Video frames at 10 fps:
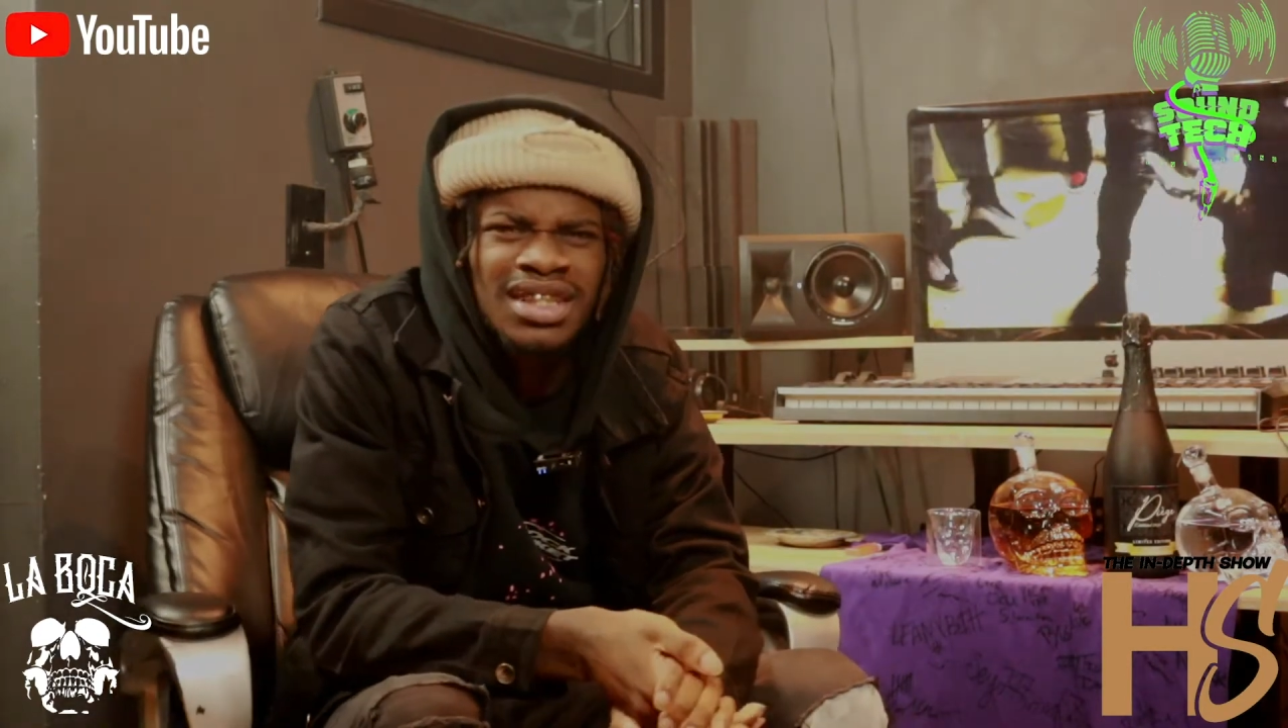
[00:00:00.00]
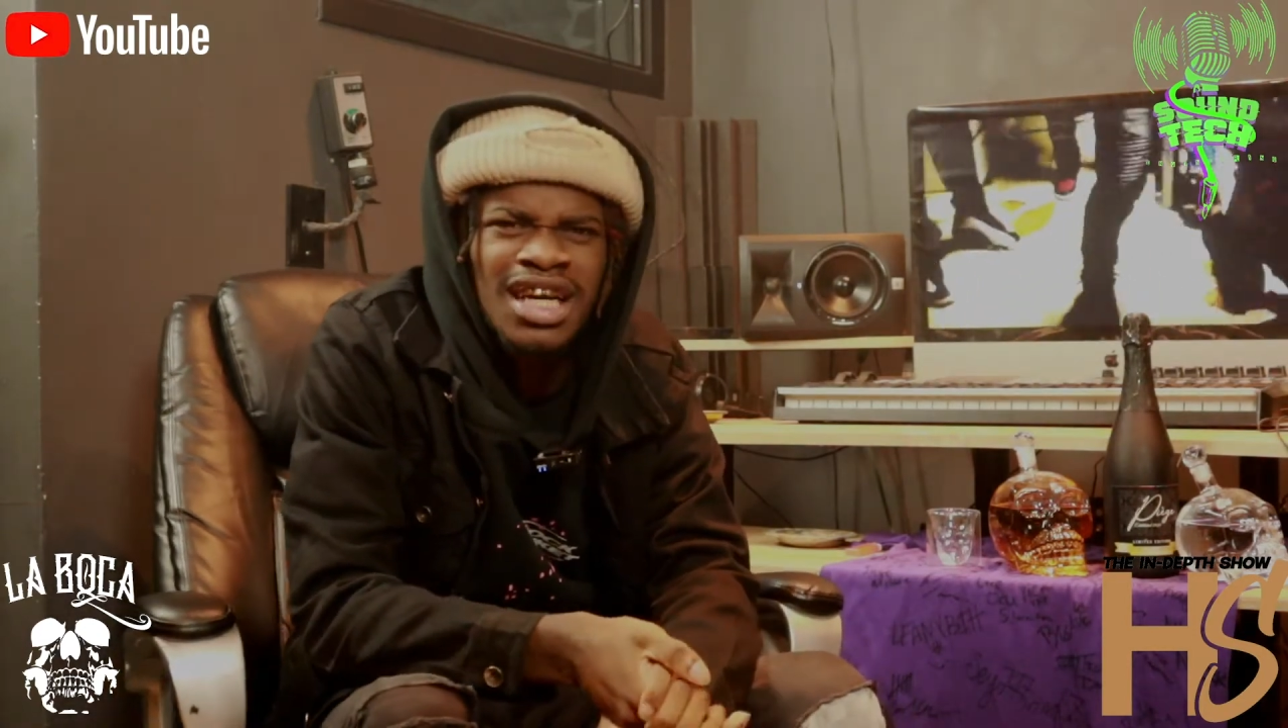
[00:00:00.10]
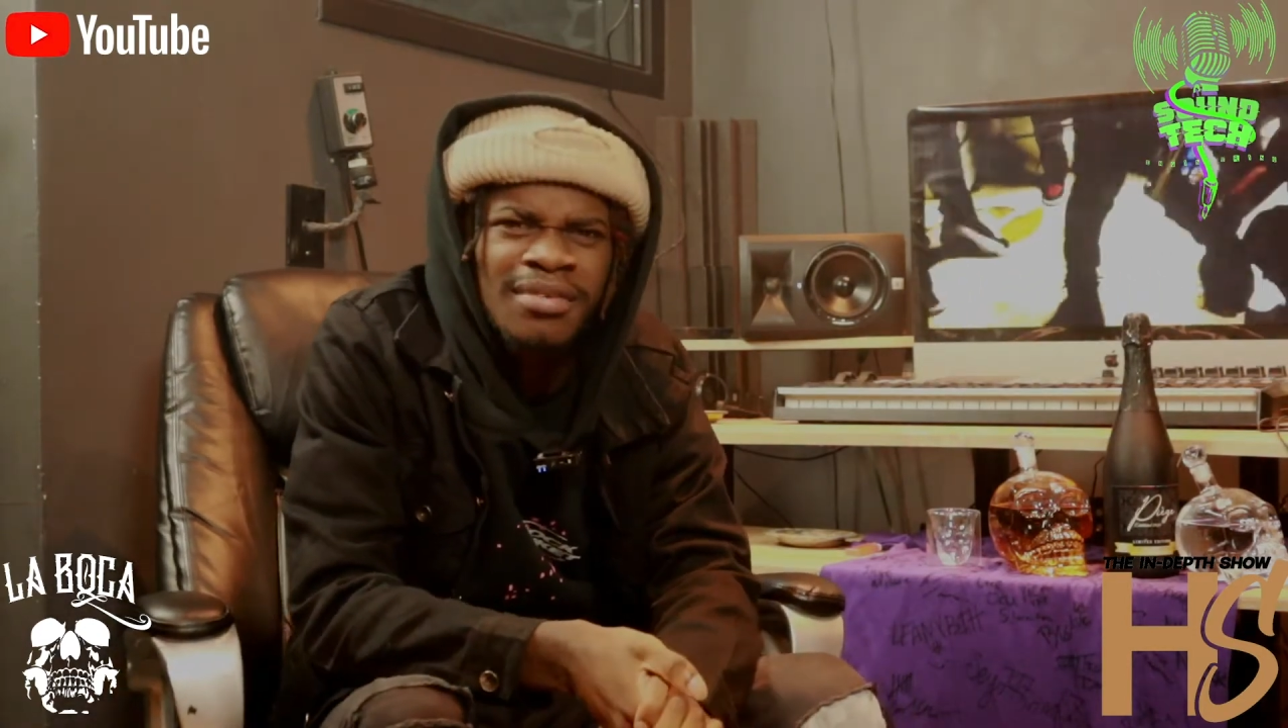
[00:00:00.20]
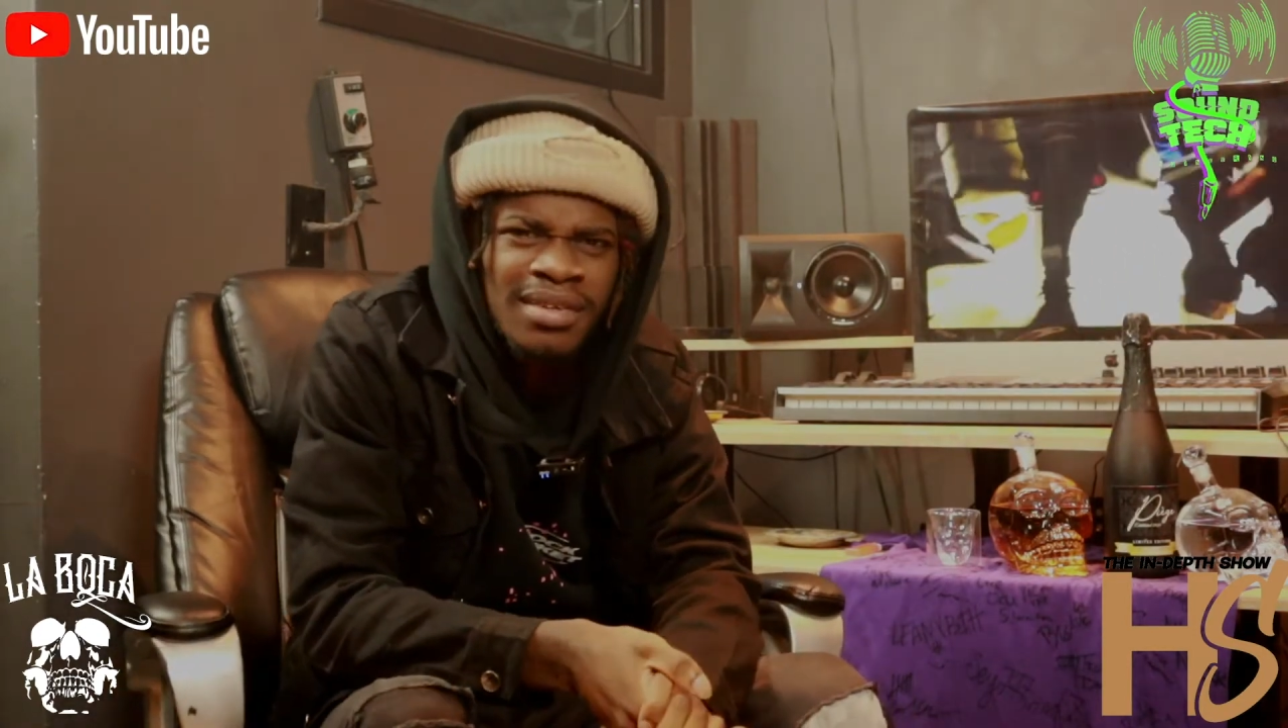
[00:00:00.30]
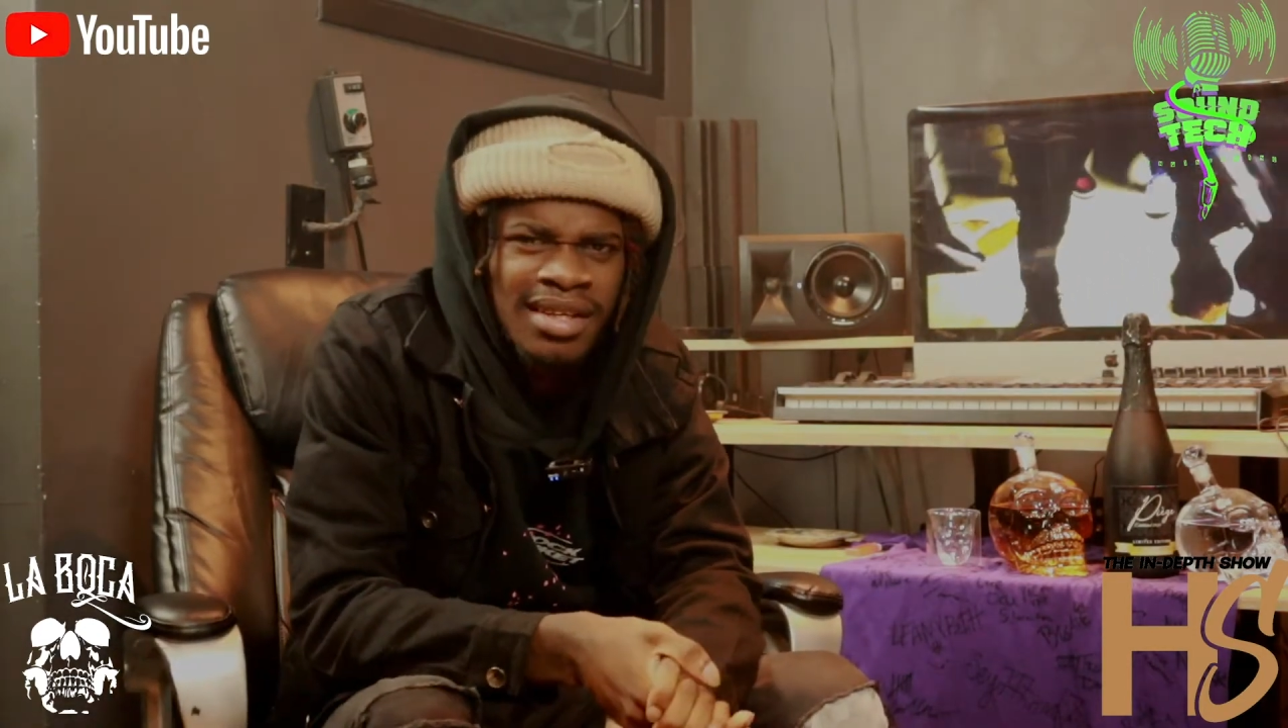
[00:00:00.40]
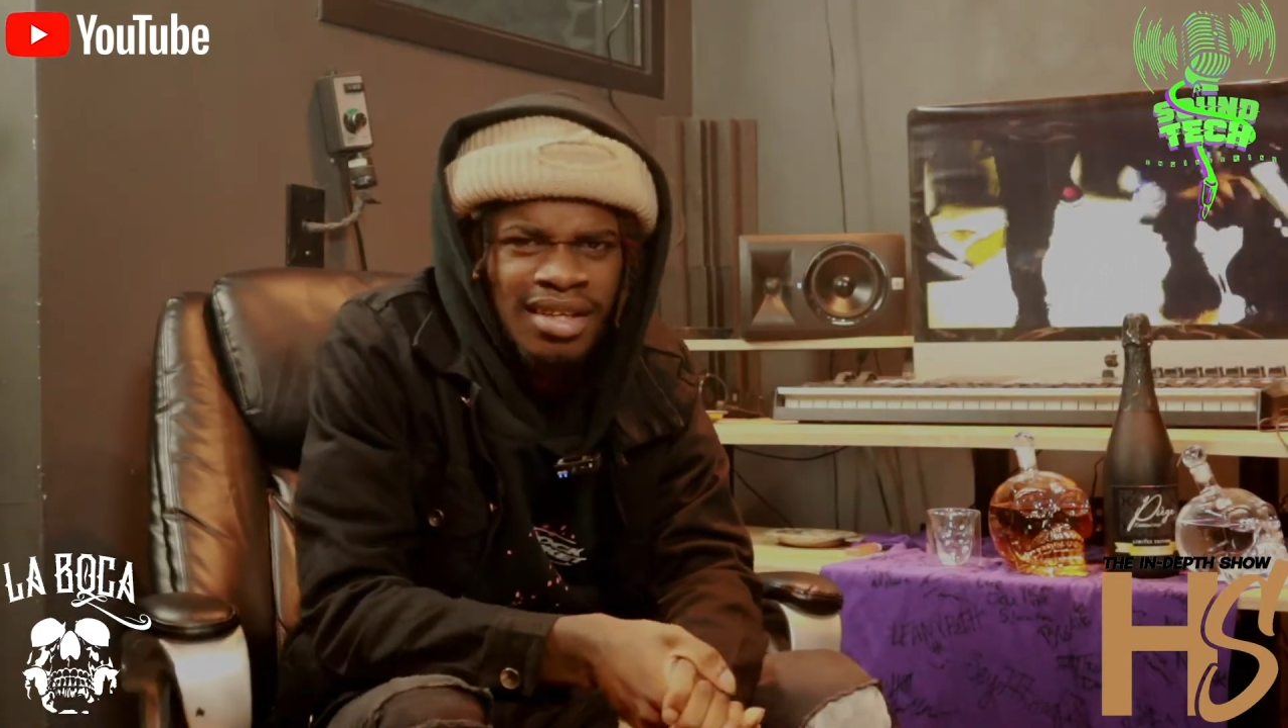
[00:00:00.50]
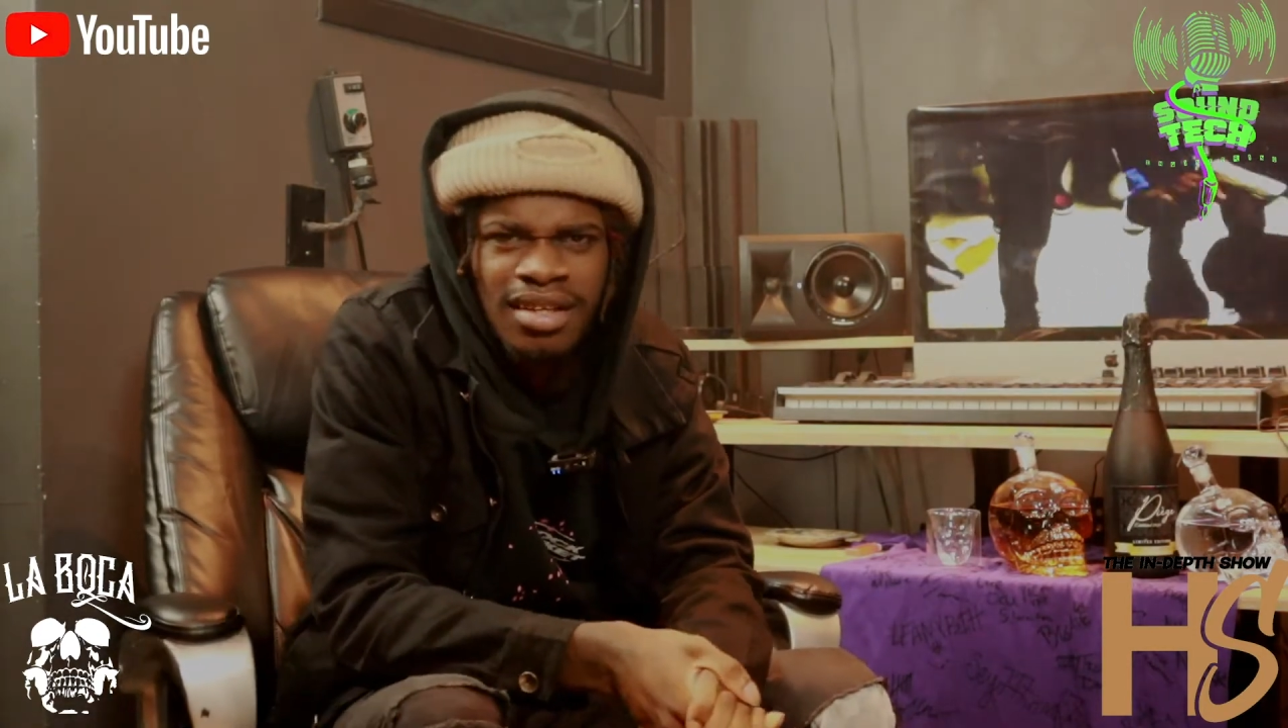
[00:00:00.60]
stopping.